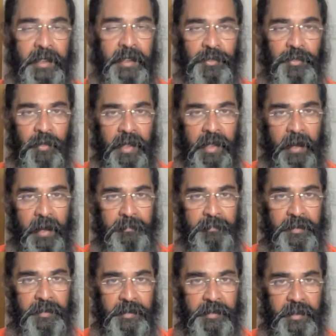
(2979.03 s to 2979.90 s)
That is what
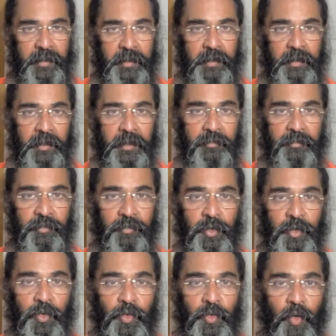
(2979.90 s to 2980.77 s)
happens here. If
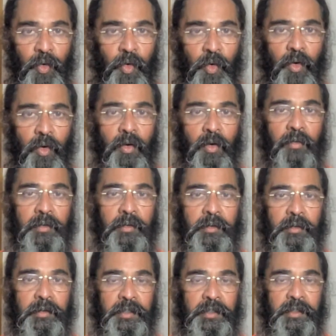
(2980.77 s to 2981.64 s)
we know
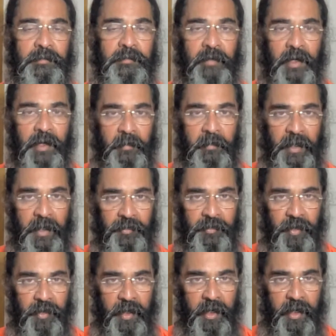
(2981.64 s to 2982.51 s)
these Varna
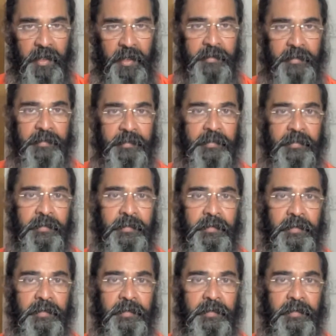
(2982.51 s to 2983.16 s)
Matrikas,